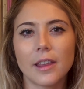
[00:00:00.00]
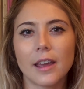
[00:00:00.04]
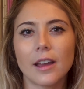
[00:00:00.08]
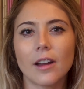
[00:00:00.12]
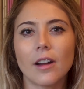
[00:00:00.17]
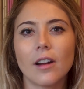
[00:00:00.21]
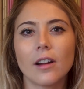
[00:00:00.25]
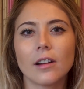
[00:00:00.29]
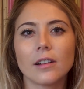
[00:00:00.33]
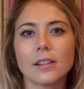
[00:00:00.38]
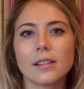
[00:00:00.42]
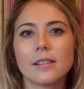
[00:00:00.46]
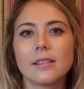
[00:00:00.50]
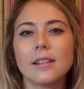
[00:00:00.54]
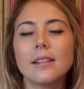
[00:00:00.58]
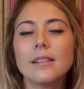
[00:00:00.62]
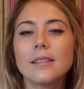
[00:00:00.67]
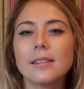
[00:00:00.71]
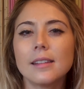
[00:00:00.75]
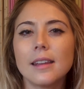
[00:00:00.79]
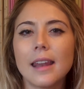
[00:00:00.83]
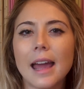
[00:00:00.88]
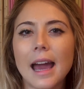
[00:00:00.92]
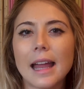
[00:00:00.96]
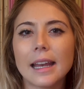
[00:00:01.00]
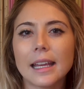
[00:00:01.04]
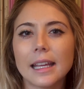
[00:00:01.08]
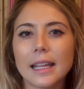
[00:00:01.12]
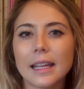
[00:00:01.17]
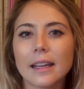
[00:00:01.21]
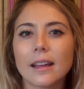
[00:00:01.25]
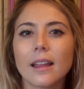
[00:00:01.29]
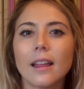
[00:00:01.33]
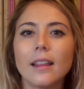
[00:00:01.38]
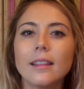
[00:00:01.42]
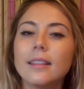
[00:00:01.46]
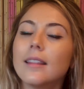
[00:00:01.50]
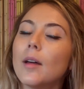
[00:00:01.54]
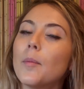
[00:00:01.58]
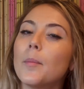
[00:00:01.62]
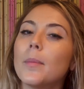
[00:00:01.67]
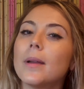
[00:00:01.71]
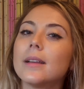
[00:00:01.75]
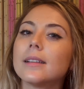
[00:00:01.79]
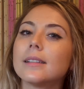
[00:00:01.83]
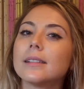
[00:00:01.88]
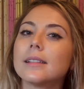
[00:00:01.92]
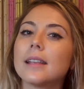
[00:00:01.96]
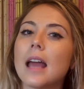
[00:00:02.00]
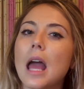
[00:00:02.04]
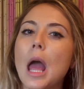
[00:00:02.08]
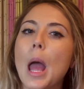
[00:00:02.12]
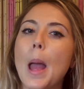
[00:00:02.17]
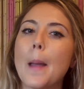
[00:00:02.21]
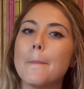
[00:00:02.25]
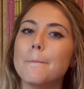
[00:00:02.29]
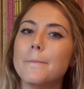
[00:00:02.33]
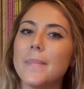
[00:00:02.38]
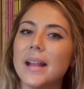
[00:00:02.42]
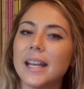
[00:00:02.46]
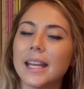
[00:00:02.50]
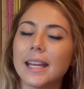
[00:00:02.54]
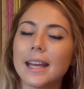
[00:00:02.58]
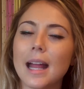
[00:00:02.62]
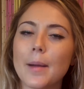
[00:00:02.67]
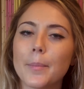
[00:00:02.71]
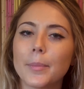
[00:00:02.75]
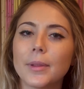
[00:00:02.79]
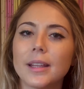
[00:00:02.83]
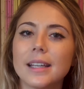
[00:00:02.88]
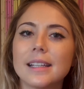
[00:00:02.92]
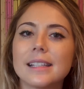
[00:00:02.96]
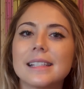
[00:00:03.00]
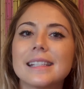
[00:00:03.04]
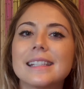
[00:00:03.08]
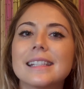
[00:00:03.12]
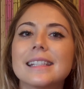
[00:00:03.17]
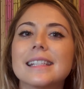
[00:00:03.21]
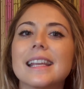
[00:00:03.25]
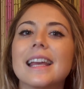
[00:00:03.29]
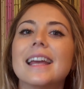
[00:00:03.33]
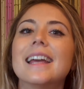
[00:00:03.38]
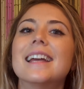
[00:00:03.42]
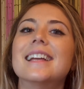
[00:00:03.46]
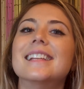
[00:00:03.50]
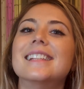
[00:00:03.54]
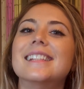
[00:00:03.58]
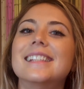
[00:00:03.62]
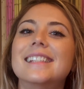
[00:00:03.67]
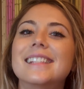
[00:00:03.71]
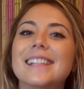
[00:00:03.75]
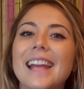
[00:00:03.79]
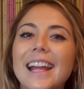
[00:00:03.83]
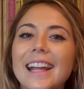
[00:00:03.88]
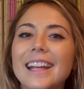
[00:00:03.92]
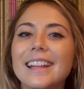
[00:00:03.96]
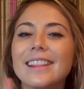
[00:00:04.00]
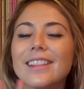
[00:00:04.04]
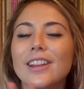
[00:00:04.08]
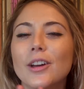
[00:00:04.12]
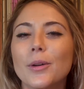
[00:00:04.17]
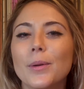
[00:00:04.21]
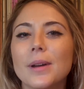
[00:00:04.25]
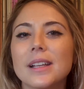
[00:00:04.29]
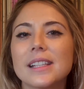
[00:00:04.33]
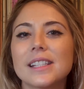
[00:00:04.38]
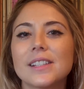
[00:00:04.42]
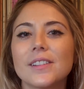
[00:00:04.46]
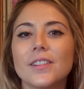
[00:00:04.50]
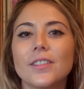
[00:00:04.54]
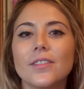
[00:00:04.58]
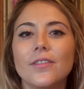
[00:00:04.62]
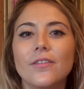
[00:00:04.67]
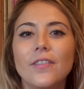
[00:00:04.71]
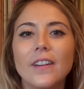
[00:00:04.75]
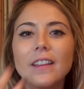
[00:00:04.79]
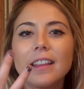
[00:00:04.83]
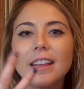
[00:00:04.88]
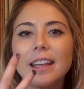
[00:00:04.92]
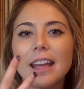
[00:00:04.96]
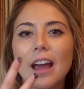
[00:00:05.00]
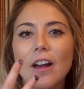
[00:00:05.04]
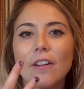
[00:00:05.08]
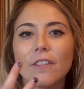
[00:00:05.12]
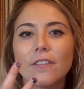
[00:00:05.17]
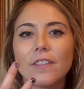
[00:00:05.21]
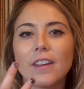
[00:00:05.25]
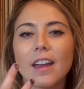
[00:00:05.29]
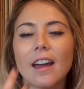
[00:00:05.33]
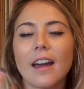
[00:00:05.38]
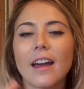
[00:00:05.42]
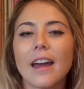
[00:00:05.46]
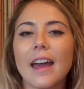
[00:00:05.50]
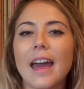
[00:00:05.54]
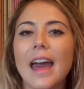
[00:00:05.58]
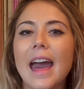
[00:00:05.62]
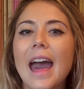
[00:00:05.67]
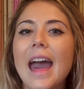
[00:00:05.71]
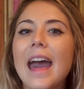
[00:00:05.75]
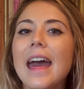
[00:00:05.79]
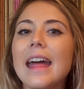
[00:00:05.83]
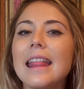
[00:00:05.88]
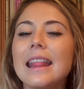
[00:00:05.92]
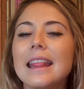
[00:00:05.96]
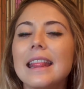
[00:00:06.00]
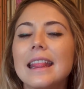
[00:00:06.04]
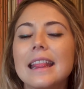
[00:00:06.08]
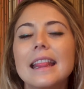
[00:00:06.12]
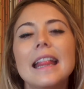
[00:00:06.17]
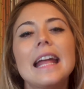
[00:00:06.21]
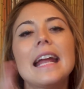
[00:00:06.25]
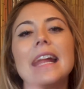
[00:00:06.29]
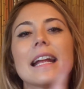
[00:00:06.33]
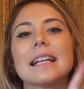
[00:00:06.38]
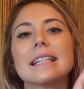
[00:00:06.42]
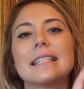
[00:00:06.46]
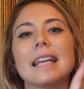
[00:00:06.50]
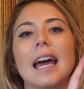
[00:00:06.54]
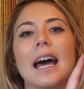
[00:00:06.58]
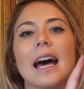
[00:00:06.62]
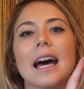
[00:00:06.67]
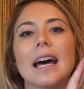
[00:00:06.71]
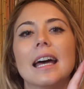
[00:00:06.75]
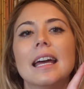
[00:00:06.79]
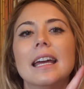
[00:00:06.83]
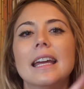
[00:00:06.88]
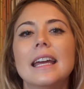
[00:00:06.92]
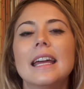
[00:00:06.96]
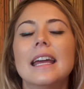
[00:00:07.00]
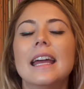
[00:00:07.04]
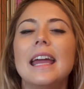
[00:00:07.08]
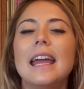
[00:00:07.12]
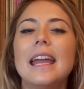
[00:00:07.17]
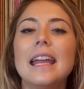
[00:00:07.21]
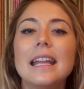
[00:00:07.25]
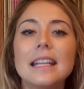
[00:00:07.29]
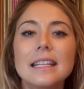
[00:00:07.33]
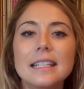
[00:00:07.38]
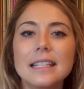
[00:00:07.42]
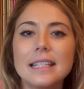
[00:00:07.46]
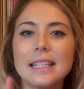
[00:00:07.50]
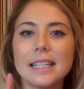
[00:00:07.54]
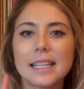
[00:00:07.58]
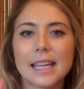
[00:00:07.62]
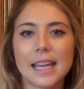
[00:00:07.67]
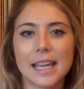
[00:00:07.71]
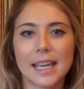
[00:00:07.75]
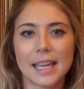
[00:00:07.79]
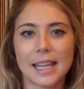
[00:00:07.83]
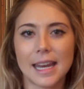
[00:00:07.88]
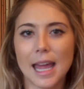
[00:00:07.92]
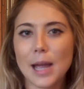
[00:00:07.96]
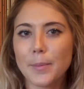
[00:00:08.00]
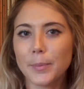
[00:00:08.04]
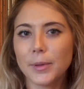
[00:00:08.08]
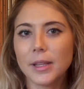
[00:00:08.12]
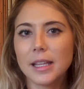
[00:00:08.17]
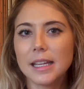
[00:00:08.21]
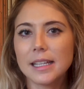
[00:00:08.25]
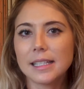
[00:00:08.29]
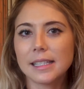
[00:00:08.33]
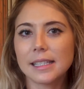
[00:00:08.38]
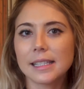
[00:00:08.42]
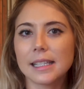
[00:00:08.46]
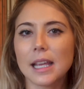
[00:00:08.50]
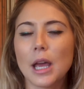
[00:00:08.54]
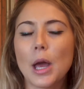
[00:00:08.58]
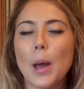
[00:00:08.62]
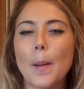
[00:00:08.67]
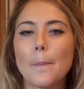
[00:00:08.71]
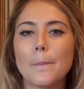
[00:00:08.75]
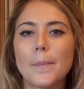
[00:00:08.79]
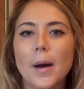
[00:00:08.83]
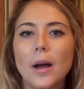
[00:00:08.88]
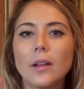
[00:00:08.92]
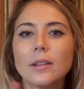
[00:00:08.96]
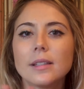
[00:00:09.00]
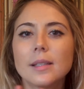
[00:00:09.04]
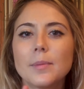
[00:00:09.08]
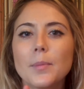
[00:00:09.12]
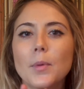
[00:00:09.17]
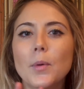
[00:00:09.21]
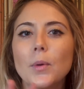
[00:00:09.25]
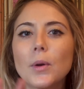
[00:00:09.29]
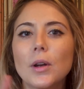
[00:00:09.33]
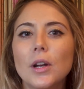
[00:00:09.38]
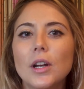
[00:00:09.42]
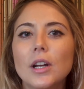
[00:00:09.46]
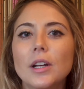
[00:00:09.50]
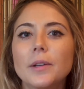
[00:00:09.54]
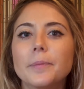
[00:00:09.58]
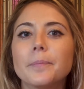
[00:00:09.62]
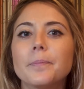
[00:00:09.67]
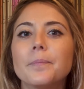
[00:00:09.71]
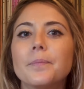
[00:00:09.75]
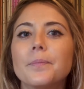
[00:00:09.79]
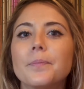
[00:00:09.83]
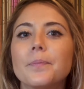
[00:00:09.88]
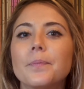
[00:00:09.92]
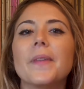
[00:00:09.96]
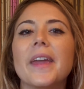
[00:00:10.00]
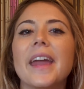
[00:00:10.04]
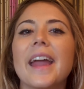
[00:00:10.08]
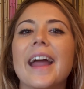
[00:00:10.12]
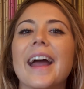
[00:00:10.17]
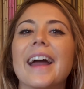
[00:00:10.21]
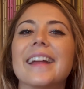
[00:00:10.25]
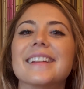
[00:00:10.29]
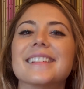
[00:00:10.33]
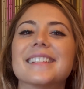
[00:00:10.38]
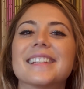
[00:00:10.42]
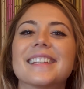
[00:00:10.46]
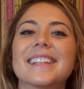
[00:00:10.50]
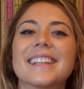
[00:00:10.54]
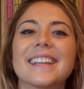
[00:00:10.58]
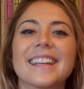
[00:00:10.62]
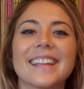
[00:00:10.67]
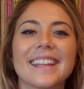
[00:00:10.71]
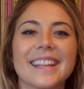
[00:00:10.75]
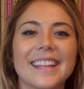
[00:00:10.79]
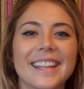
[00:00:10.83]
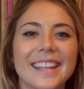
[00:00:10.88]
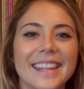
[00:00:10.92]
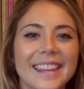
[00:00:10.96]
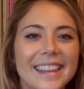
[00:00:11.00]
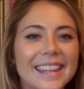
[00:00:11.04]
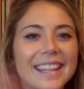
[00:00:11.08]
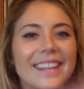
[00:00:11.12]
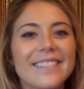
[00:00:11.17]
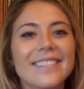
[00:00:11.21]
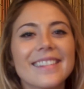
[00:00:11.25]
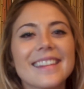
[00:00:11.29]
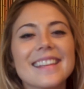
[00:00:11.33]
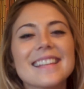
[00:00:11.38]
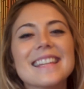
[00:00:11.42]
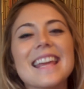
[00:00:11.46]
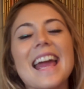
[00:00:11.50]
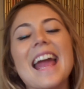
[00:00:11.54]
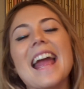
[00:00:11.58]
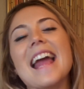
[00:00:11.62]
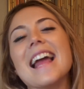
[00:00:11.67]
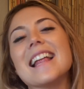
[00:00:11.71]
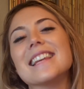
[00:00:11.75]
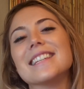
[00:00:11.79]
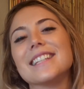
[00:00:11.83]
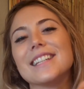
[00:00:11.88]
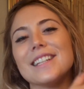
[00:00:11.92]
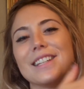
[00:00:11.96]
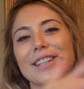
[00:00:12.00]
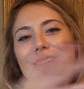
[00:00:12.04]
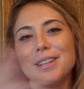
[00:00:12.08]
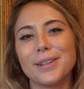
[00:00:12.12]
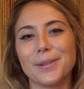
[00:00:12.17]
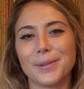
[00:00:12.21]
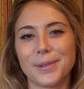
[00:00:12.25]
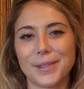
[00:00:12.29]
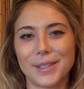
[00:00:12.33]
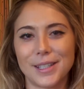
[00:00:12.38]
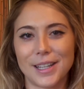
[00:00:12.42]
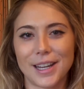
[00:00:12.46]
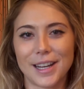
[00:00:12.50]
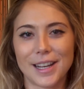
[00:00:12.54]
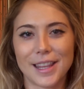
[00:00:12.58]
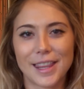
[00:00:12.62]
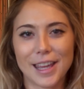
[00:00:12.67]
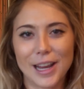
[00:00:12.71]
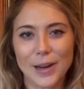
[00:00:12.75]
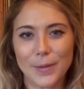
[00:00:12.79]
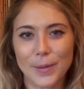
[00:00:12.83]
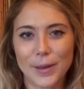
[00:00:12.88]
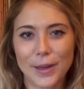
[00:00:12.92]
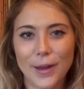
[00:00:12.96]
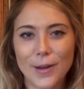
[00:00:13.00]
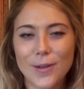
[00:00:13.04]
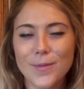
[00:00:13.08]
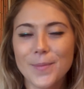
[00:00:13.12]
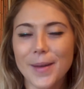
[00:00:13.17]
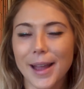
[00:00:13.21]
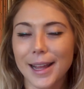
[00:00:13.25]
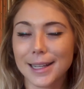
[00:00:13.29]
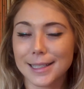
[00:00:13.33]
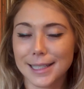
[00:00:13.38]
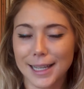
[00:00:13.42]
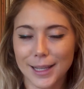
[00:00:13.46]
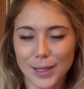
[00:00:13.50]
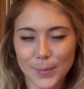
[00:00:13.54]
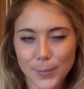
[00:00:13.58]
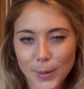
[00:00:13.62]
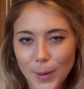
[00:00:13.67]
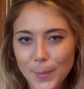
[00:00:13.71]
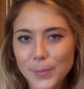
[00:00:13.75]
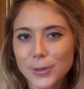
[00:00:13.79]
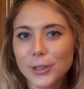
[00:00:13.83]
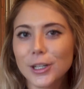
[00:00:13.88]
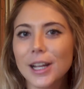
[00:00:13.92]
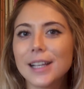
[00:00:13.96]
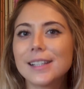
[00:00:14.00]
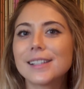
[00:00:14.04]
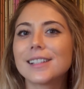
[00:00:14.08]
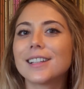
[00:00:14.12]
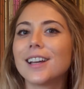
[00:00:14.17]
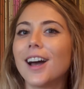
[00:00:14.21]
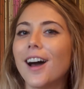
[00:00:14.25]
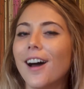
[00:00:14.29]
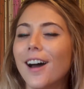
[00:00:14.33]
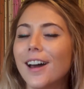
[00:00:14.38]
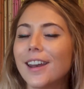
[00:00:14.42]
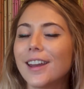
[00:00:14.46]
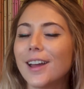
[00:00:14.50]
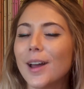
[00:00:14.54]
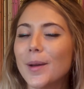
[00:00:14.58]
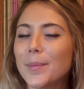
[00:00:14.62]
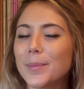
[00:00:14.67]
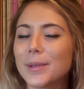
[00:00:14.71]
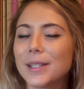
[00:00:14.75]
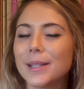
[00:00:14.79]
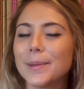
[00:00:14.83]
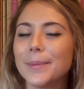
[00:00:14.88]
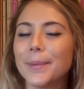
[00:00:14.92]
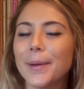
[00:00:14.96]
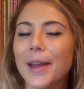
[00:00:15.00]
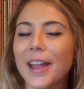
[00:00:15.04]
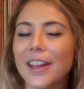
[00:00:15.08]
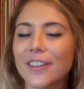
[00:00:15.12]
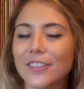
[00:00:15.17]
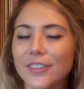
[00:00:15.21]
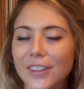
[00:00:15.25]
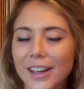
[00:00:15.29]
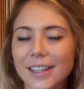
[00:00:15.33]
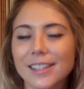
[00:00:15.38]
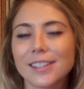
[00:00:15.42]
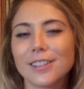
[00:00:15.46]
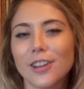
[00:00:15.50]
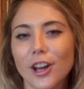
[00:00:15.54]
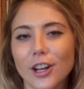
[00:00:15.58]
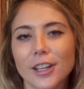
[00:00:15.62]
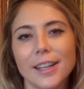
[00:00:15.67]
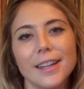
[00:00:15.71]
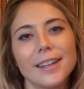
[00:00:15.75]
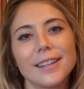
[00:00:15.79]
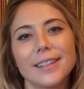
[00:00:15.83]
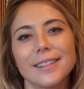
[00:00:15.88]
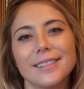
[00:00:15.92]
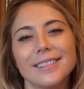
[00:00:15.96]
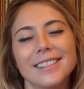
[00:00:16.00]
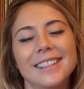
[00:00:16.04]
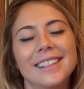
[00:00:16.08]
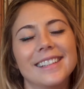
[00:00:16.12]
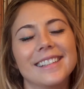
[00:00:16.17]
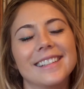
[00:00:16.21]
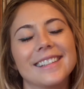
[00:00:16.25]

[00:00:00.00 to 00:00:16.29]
They are Cincinnati, Columbus, Minneapolis, St. Louis, Philadelphia, Atlanta, Indianapolis, Baltimore, and Cleveland and Houston. There we go. My teleprompter has caught up to my fast talking.